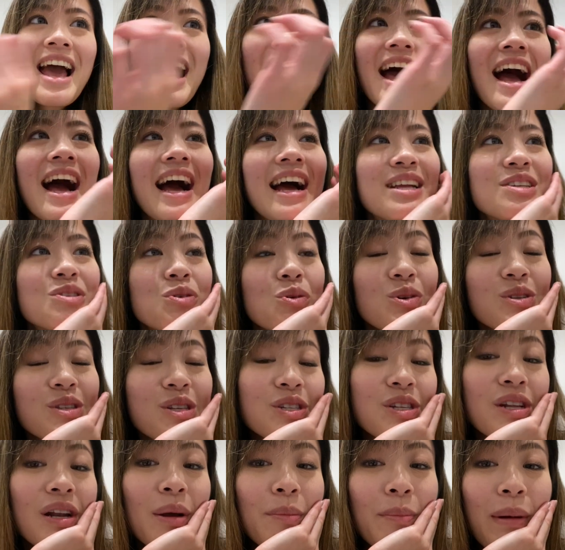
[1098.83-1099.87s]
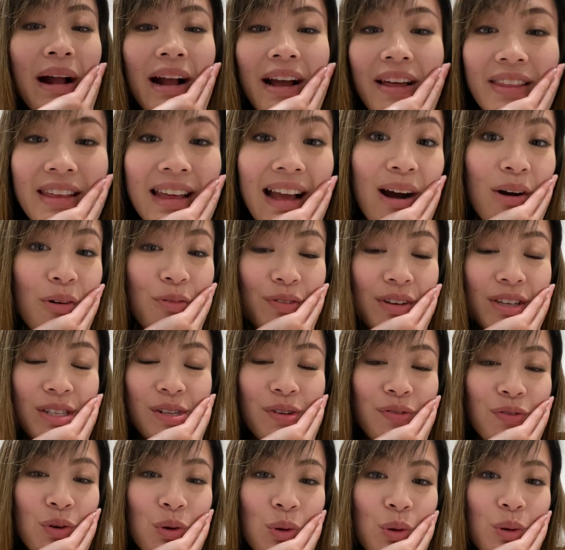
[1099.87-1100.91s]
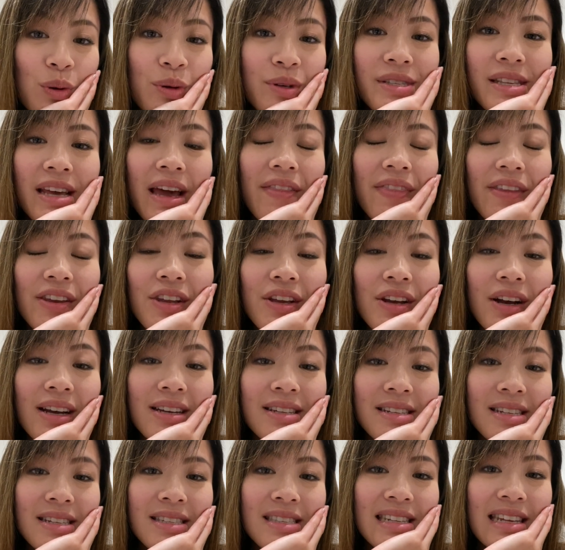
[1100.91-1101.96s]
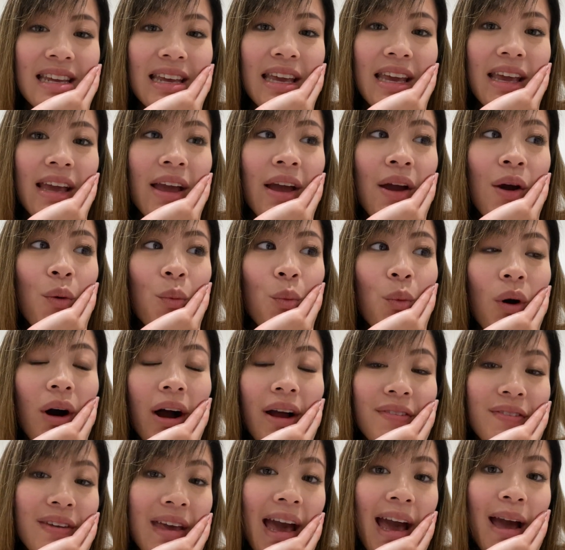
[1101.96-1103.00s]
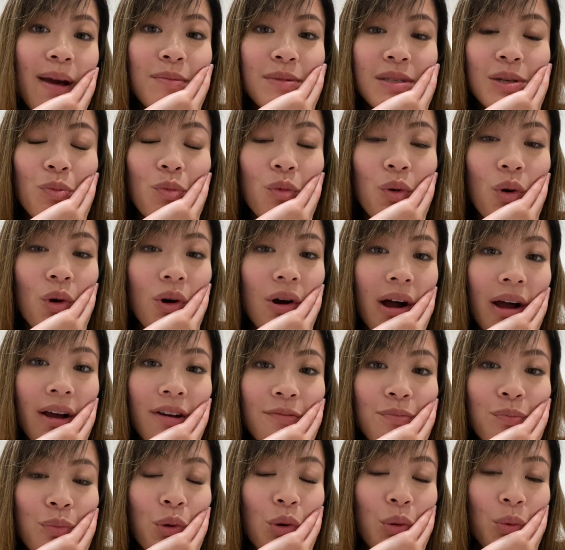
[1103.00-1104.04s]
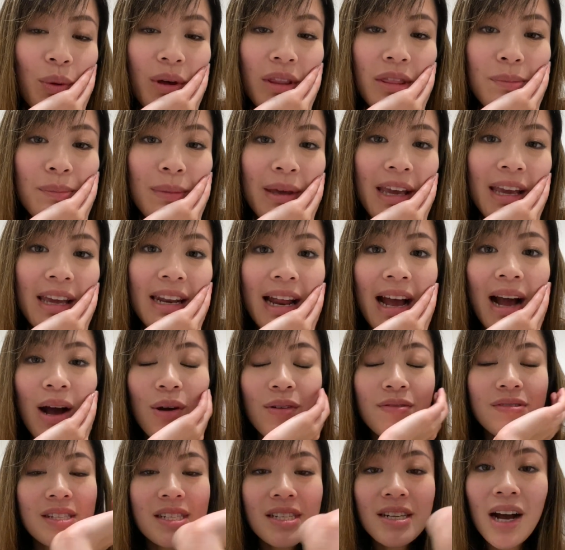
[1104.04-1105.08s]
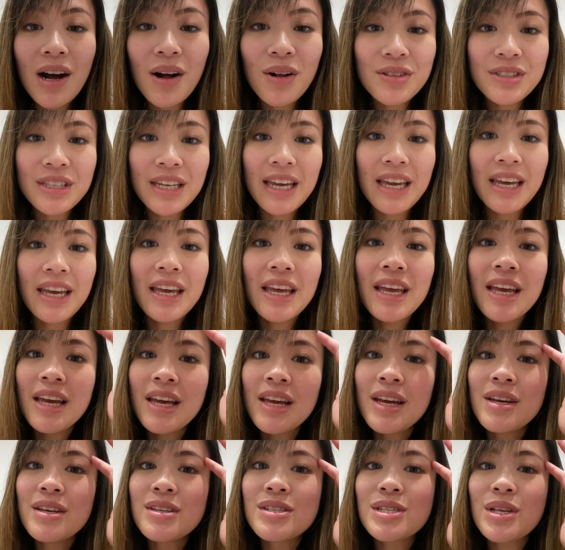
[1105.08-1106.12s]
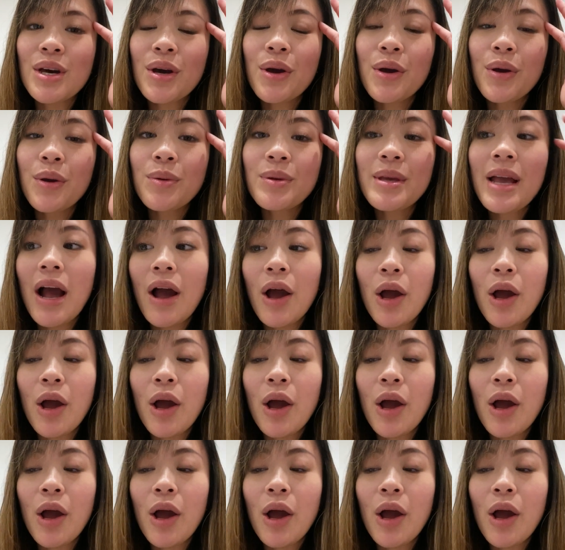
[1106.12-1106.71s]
and also to look back at the outfits, of course. And then you guys can see what I've kept and what I've brought with me and how I've styled it. So yeah, I